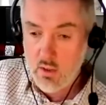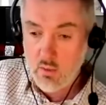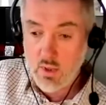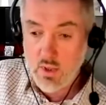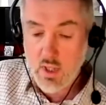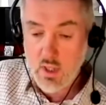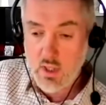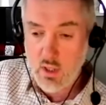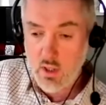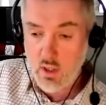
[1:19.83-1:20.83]
with
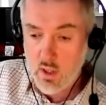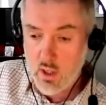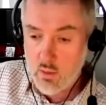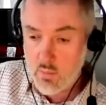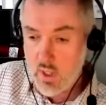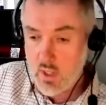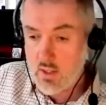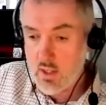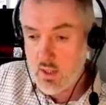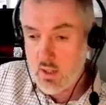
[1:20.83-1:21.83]
seating and
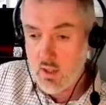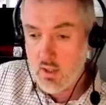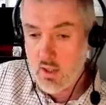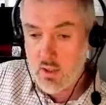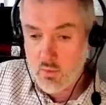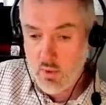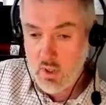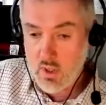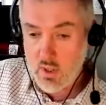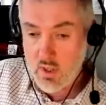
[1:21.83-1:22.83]
planting that
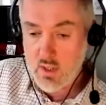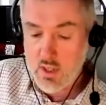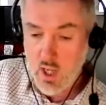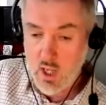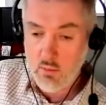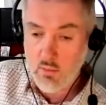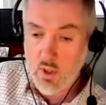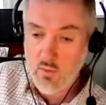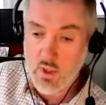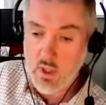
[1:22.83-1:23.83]
will in time
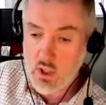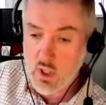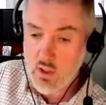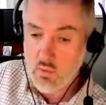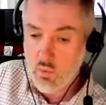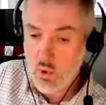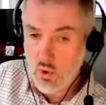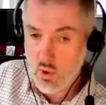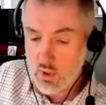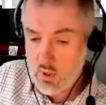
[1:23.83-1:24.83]
cover the adjacent wall.